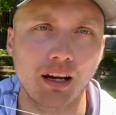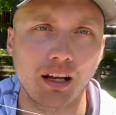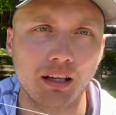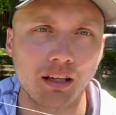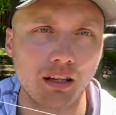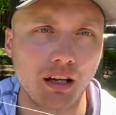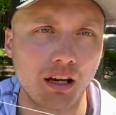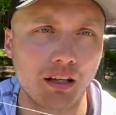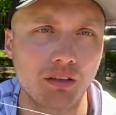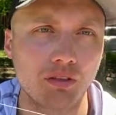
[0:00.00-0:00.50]

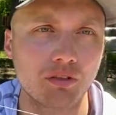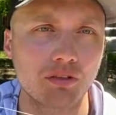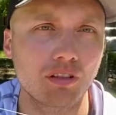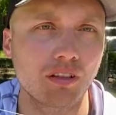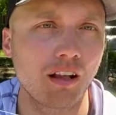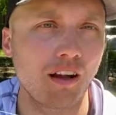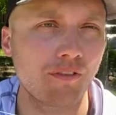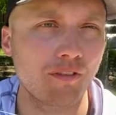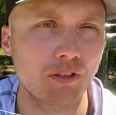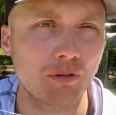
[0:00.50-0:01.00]
I, I use it a
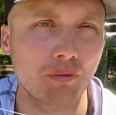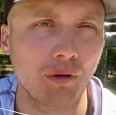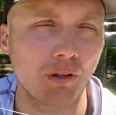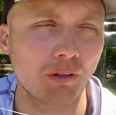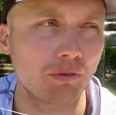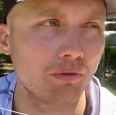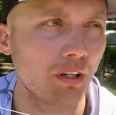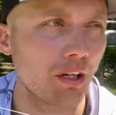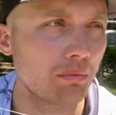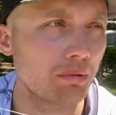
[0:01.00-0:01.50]
lot for
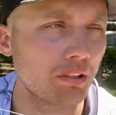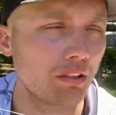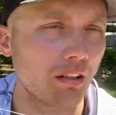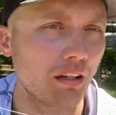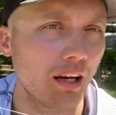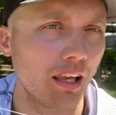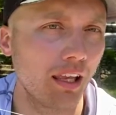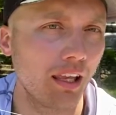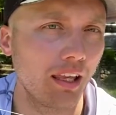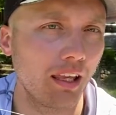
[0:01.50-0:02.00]
smaller rubber
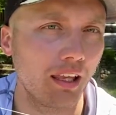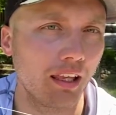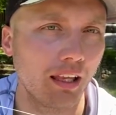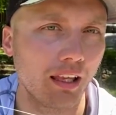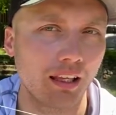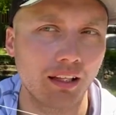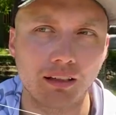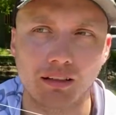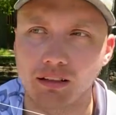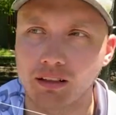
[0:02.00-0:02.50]
and,
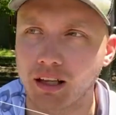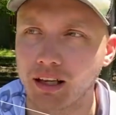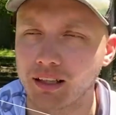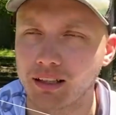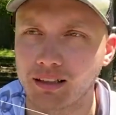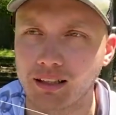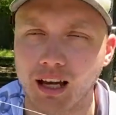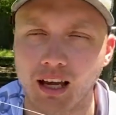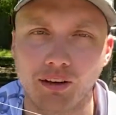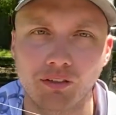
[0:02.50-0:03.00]
and
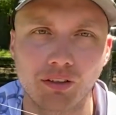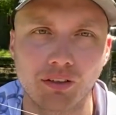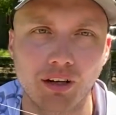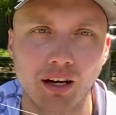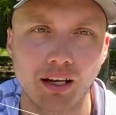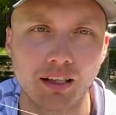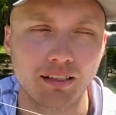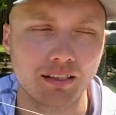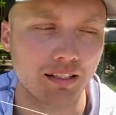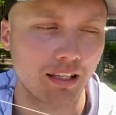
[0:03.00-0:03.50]
like dive and
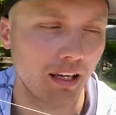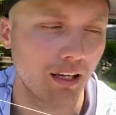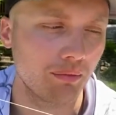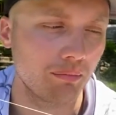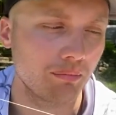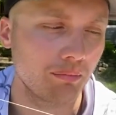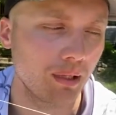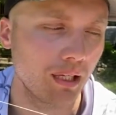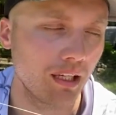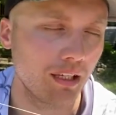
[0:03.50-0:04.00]
rise type
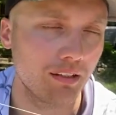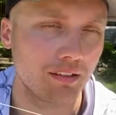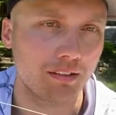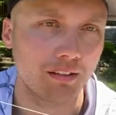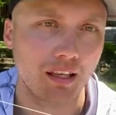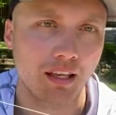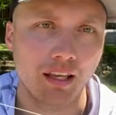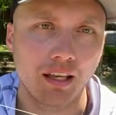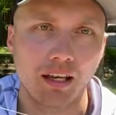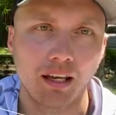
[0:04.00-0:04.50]
baits.
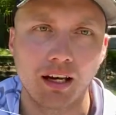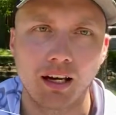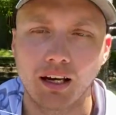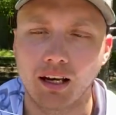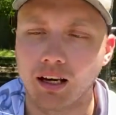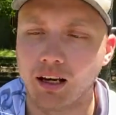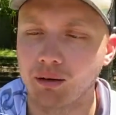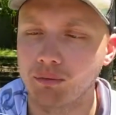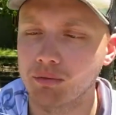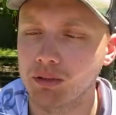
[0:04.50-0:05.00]

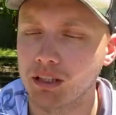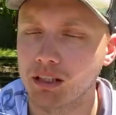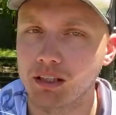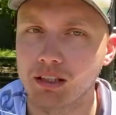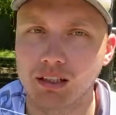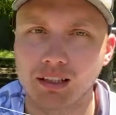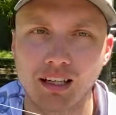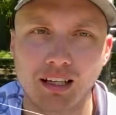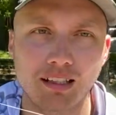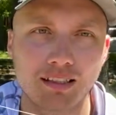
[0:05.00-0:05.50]
Um, the,
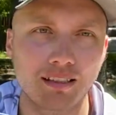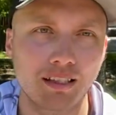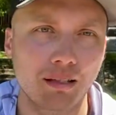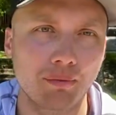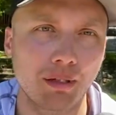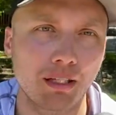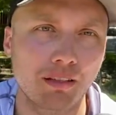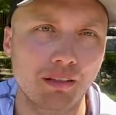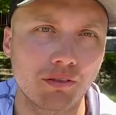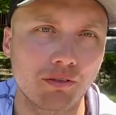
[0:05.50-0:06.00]
the nice thing
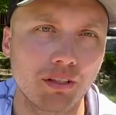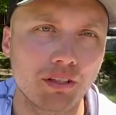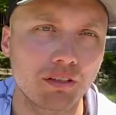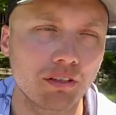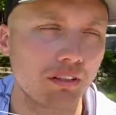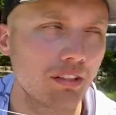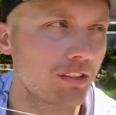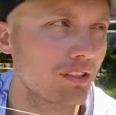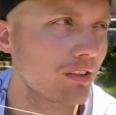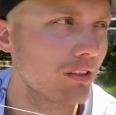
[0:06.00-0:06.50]
about the
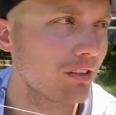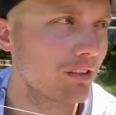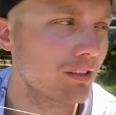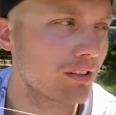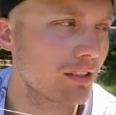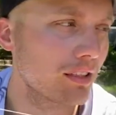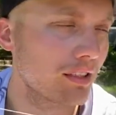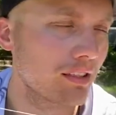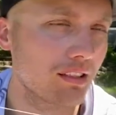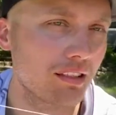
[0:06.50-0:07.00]
original assault
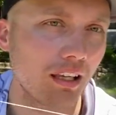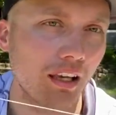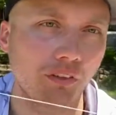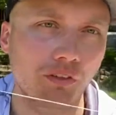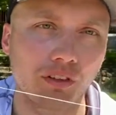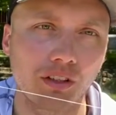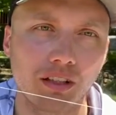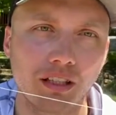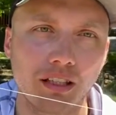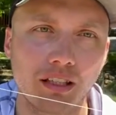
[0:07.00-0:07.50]
sticks
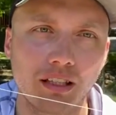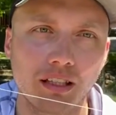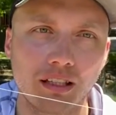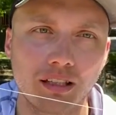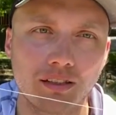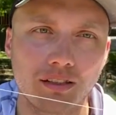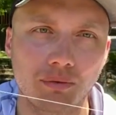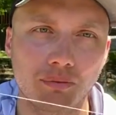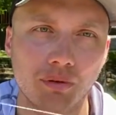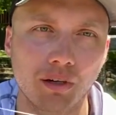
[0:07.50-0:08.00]
definitely
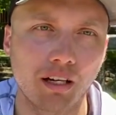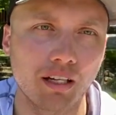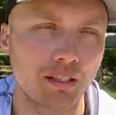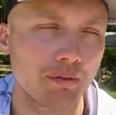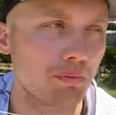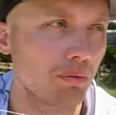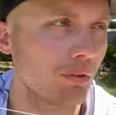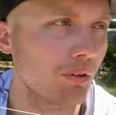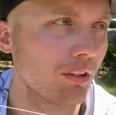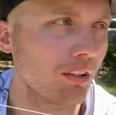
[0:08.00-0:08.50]
is the price
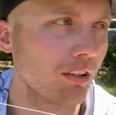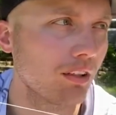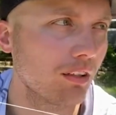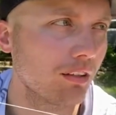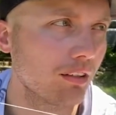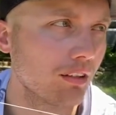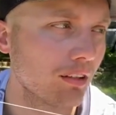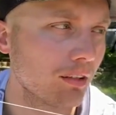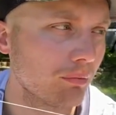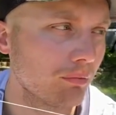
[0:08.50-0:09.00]
point.
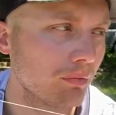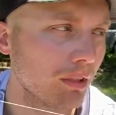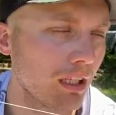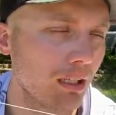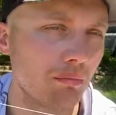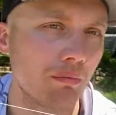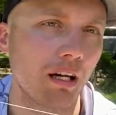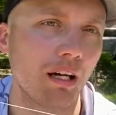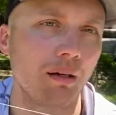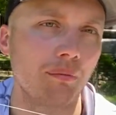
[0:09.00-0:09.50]
Um,
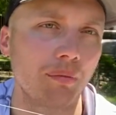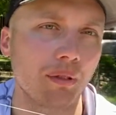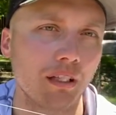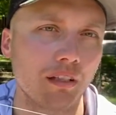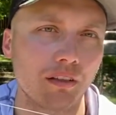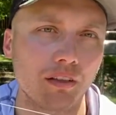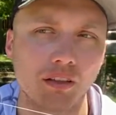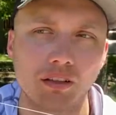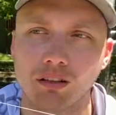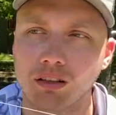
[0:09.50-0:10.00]
in my
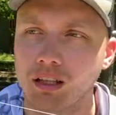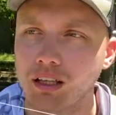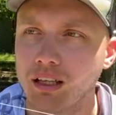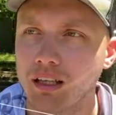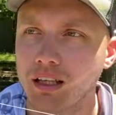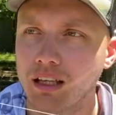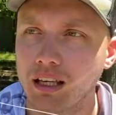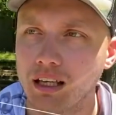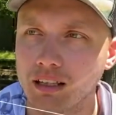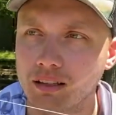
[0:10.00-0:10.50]
opinion,
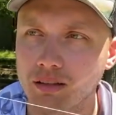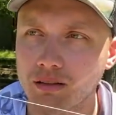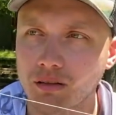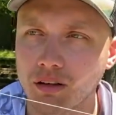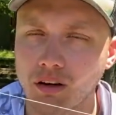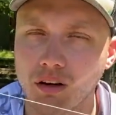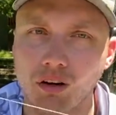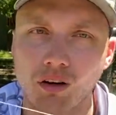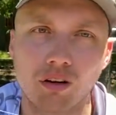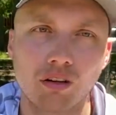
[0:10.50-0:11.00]
it's
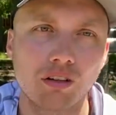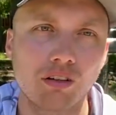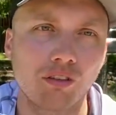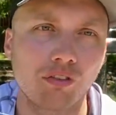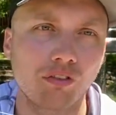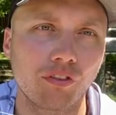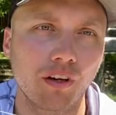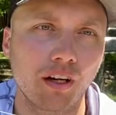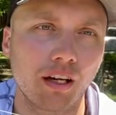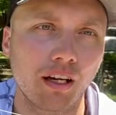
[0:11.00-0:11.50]
hard to
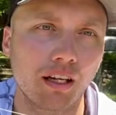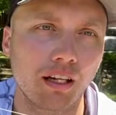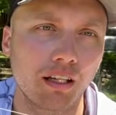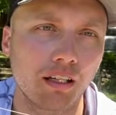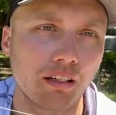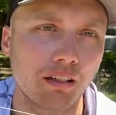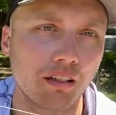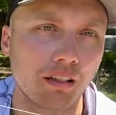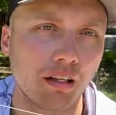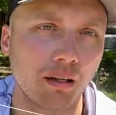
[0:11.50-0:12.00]

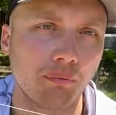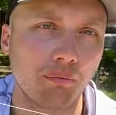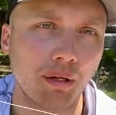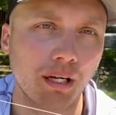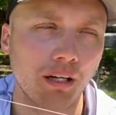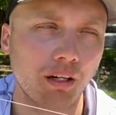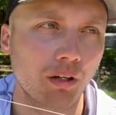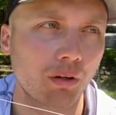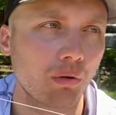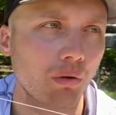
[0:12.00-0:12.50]
find a
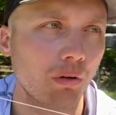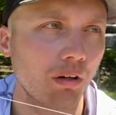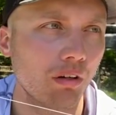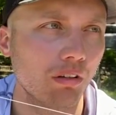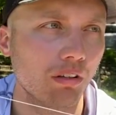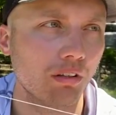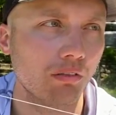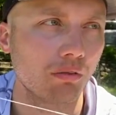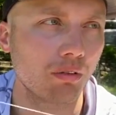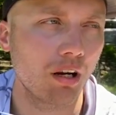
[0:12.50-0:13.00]
better
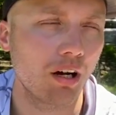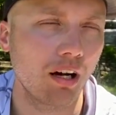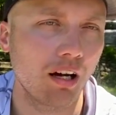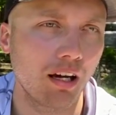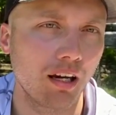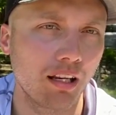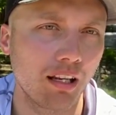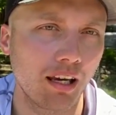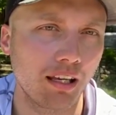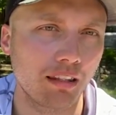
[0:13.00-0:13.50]
quality
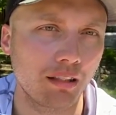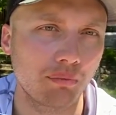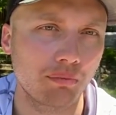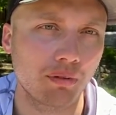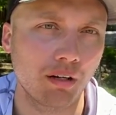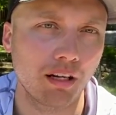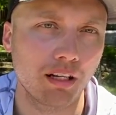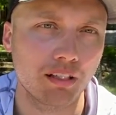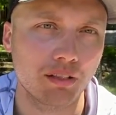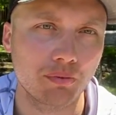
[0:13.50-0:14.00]
rod at the
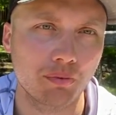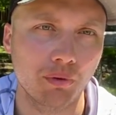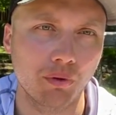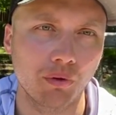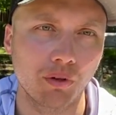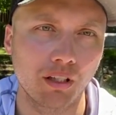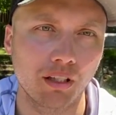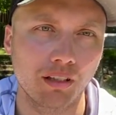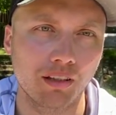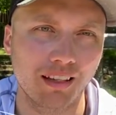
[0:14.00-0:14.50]
price
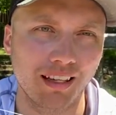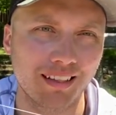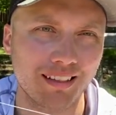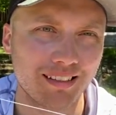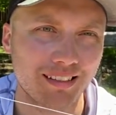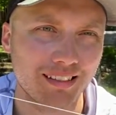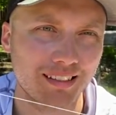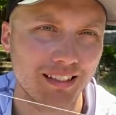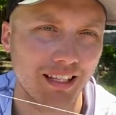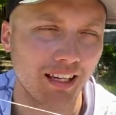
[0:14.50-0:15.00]
point that
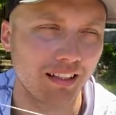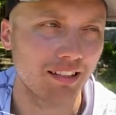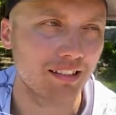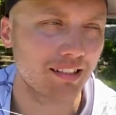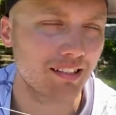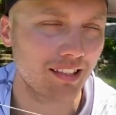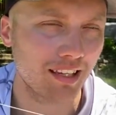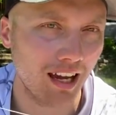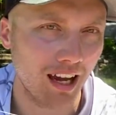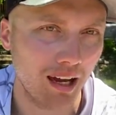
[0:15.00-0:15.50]
is
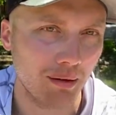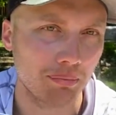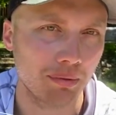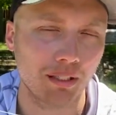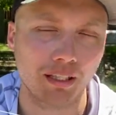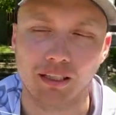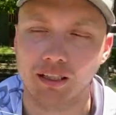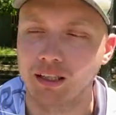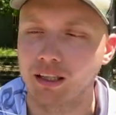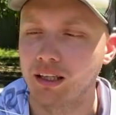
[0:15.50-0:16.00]

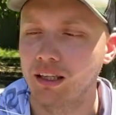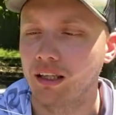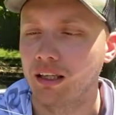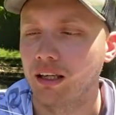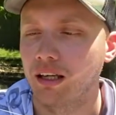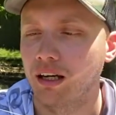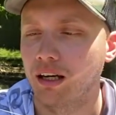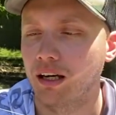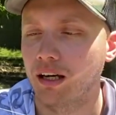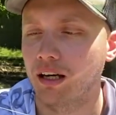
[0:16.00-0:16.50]
telescopic
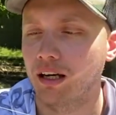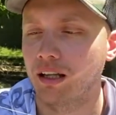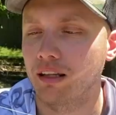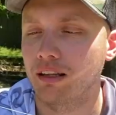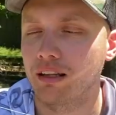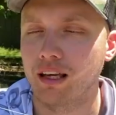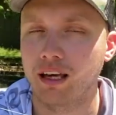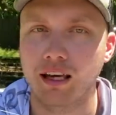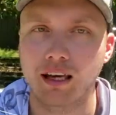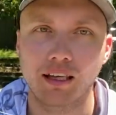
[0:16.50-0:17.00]
uh,
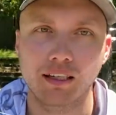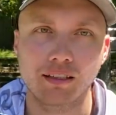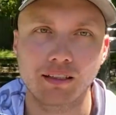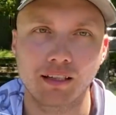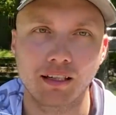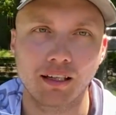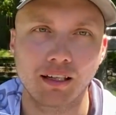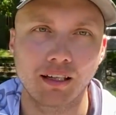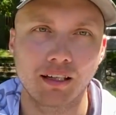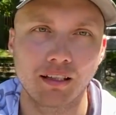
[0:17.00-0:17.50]
that
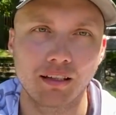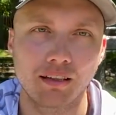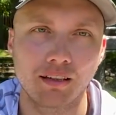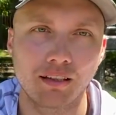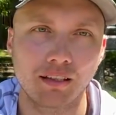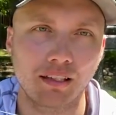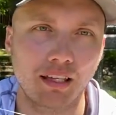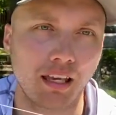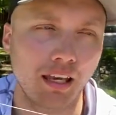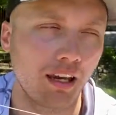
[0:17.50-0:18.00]
uh,
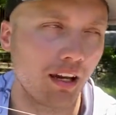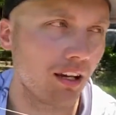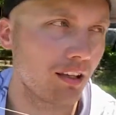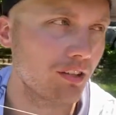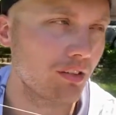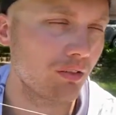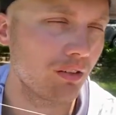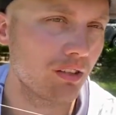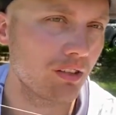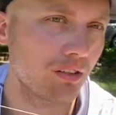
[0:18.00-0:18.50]
the
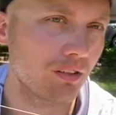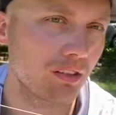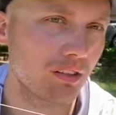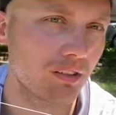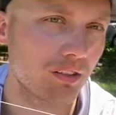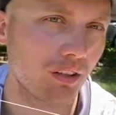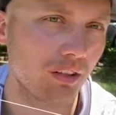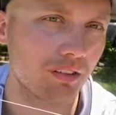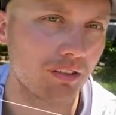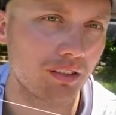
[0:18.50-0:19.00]
Chaos original
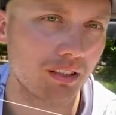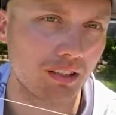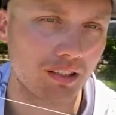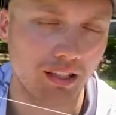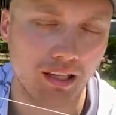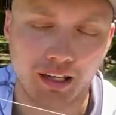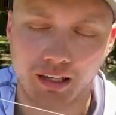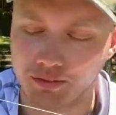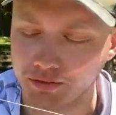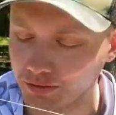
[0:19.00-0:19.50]
assault sticks
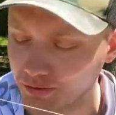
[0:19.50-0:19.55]
have.